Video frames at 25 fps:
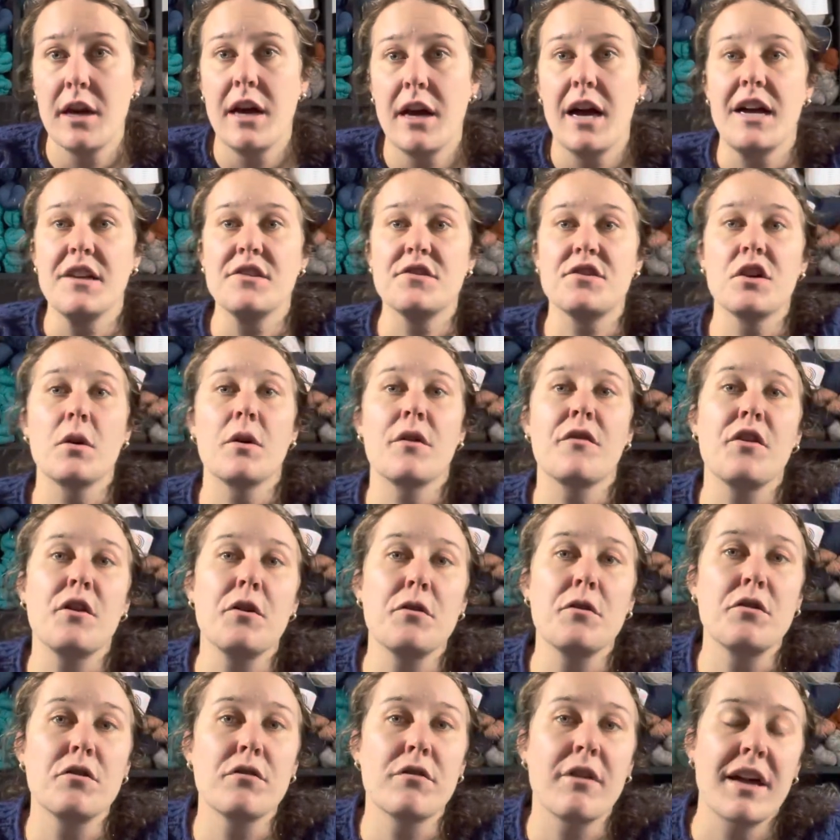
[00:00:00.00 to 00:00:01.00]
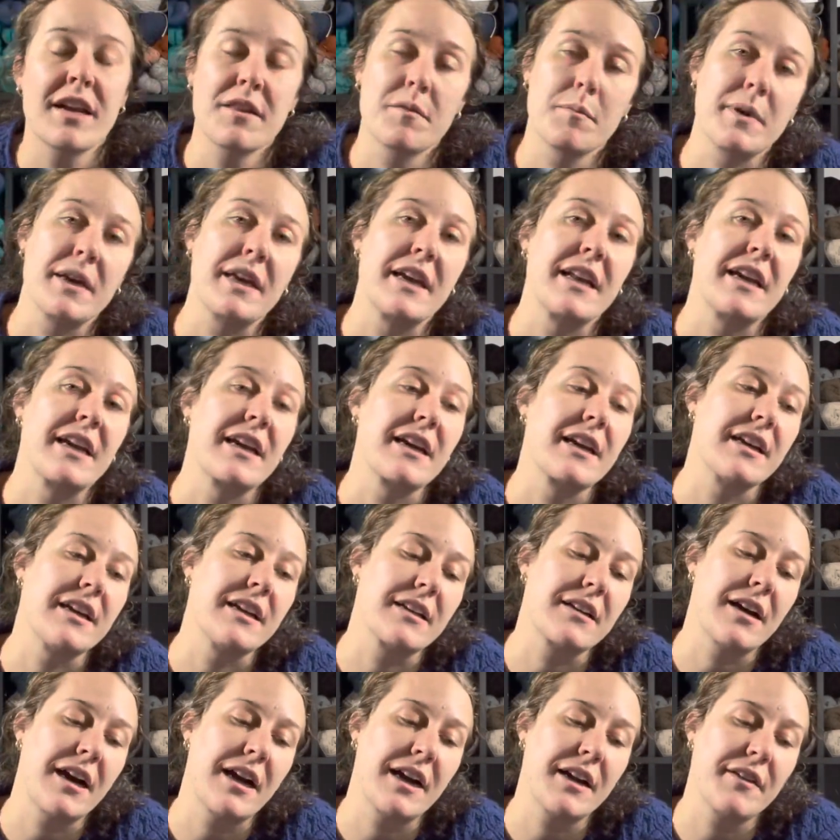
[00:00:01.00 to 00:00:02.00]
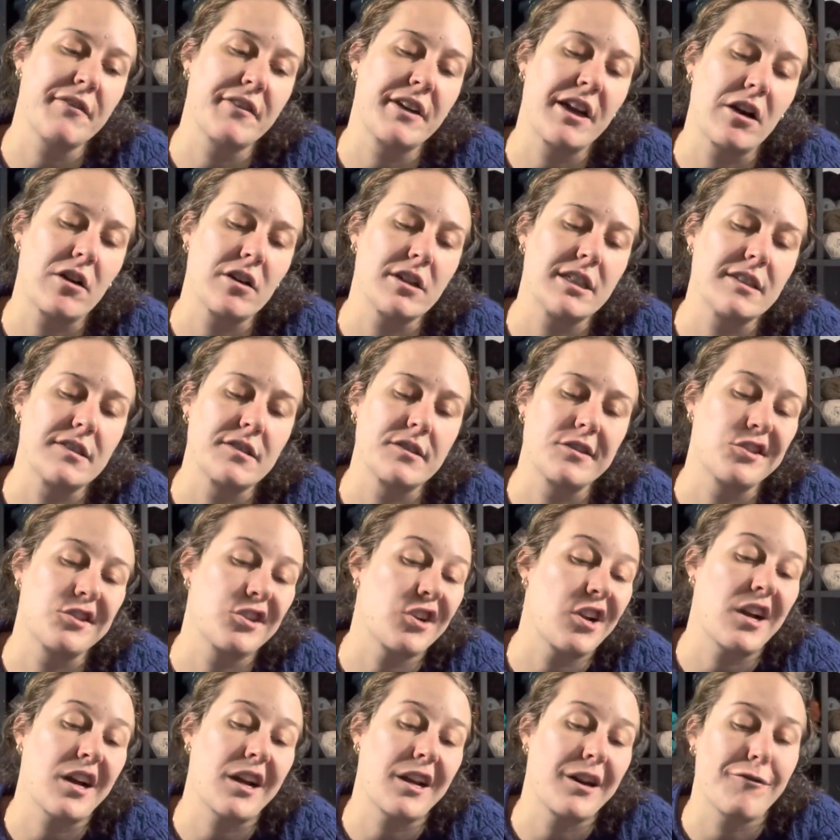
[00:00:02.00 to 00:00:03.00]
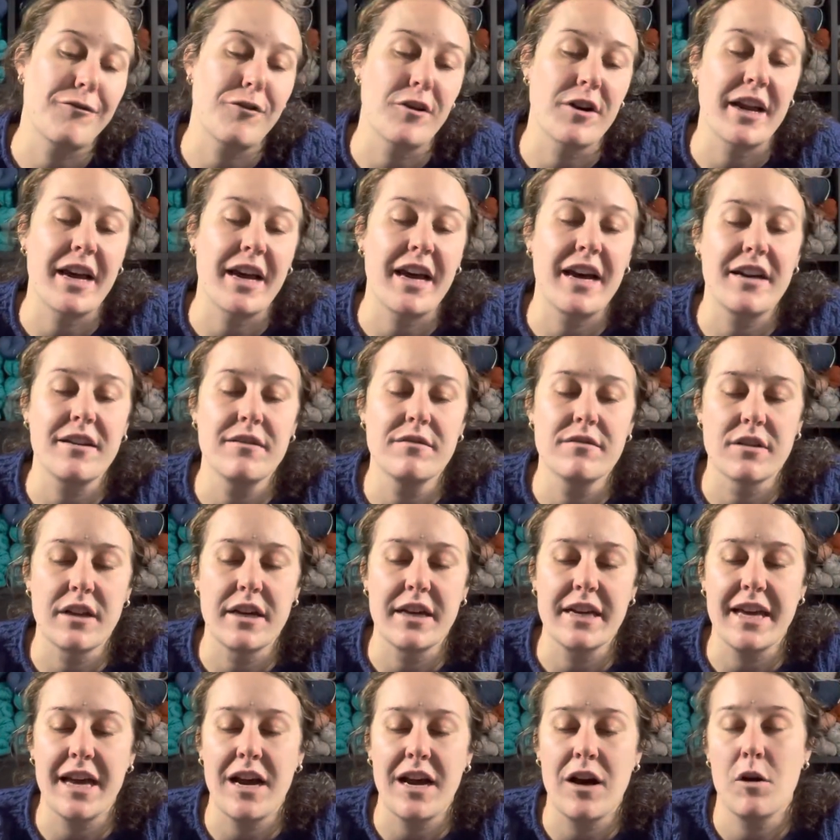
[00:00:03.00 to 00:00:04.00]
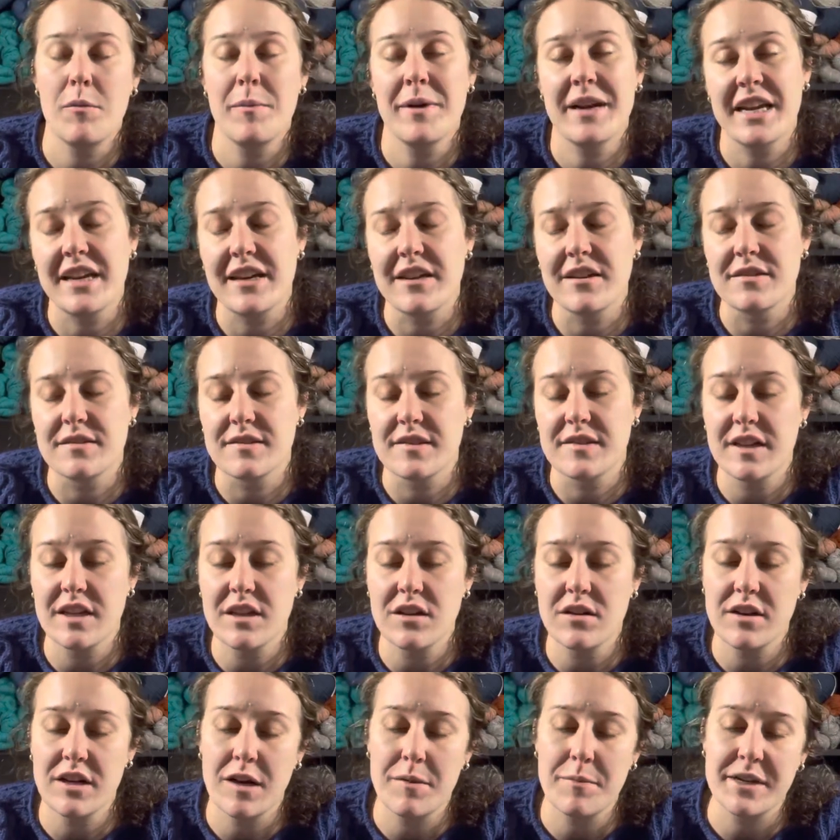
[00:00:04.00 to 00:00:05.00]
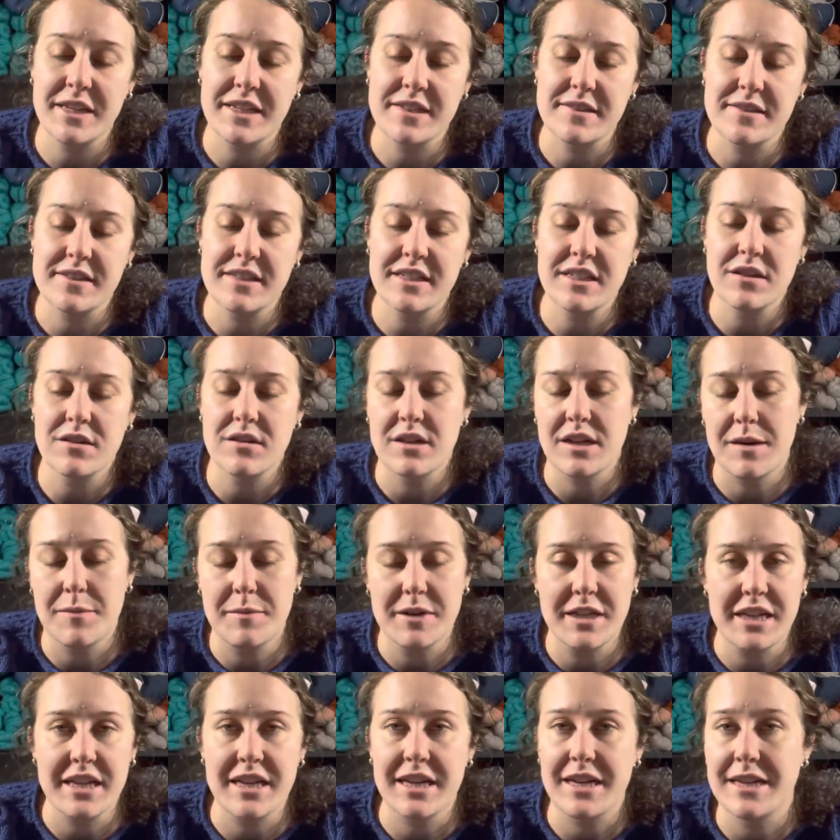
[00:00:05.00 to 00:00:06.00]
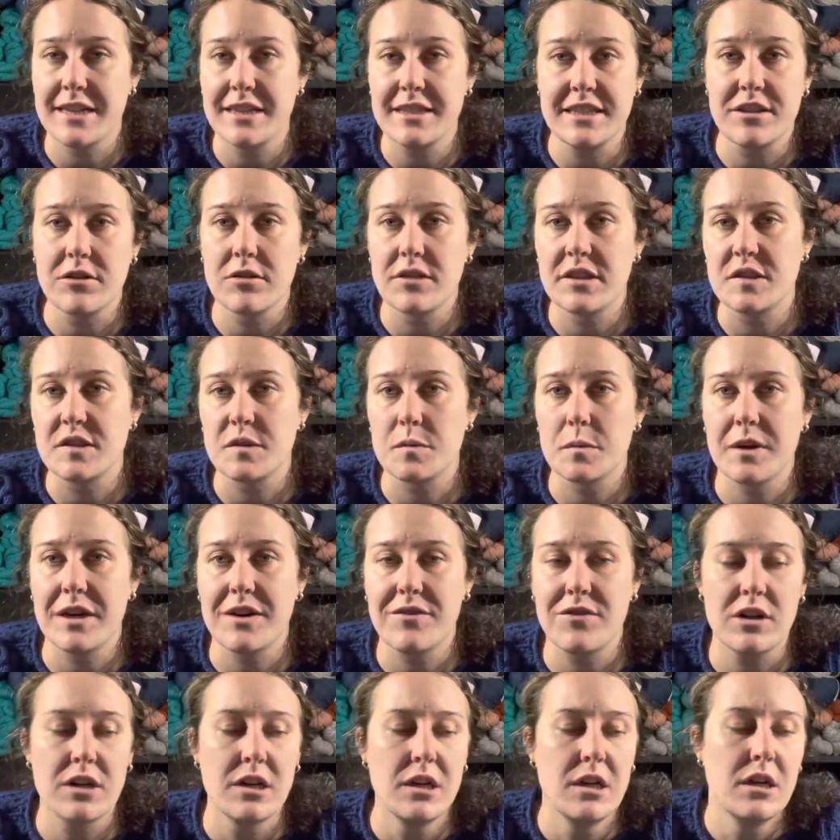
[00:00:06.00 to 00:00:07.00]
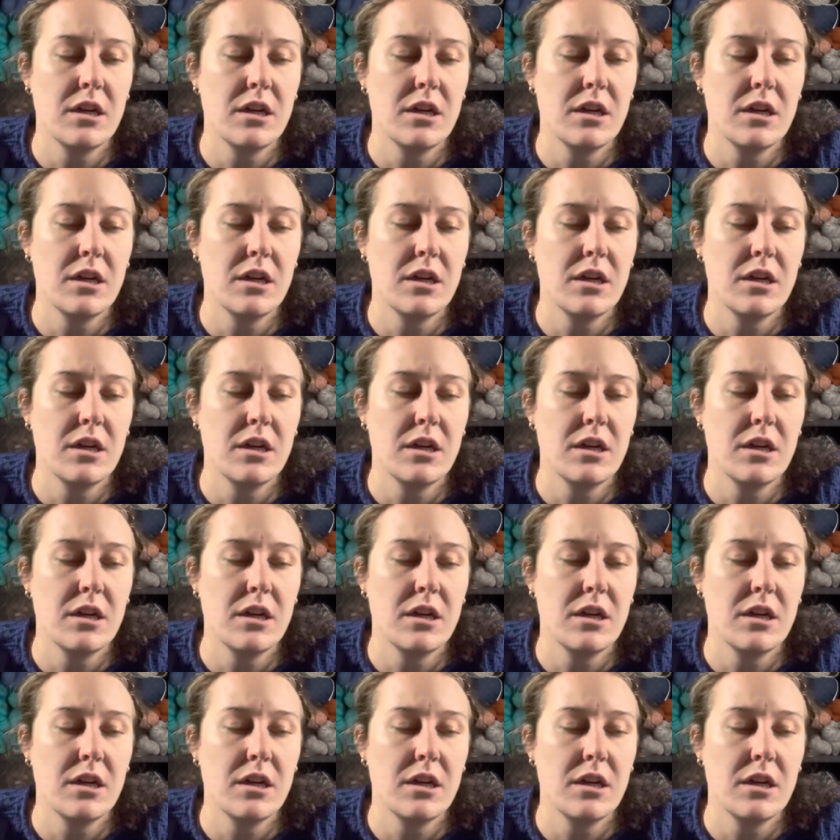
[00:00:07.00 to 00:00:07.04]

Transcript: And so if you do that at the beginning, it kind of guarantees that you're not going to forget like how many is here and how many is here and how many you got to decrease, whatever.